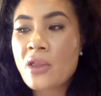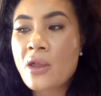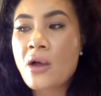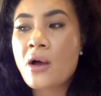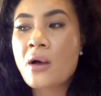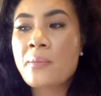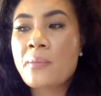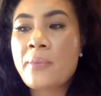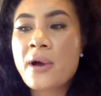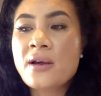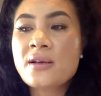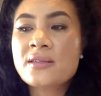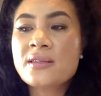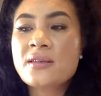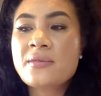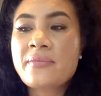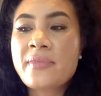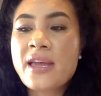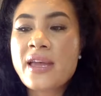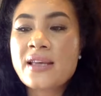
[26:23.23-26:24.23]
A
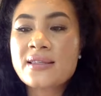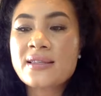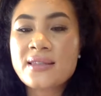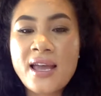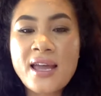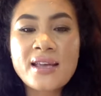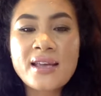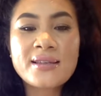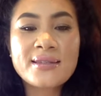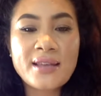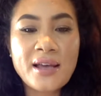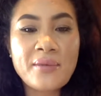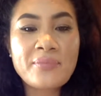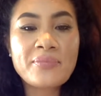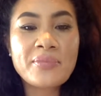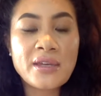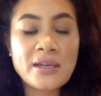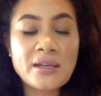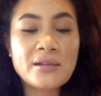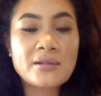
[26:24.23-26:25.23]
person may say
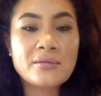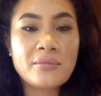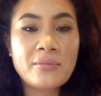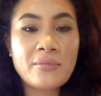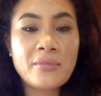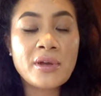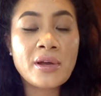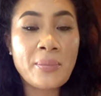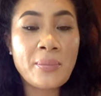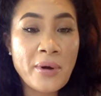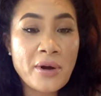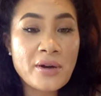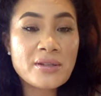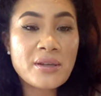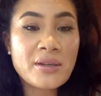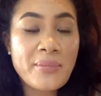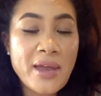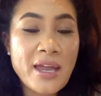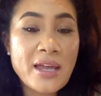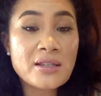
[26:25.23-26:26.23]
something, a person
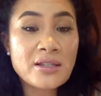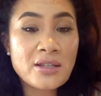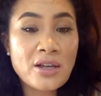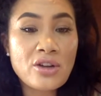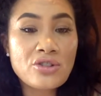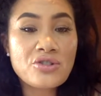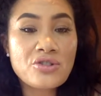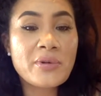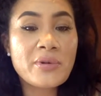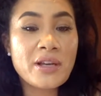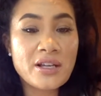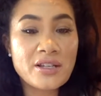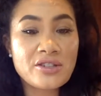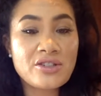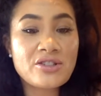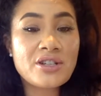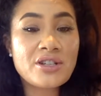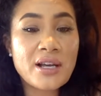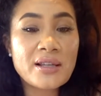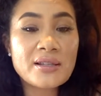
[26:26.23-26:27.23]
may insult you because they're
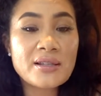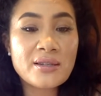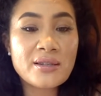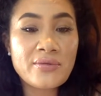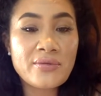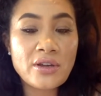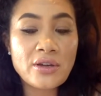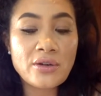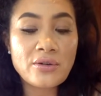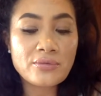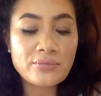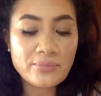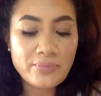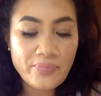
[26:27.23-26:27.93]
jealous of you.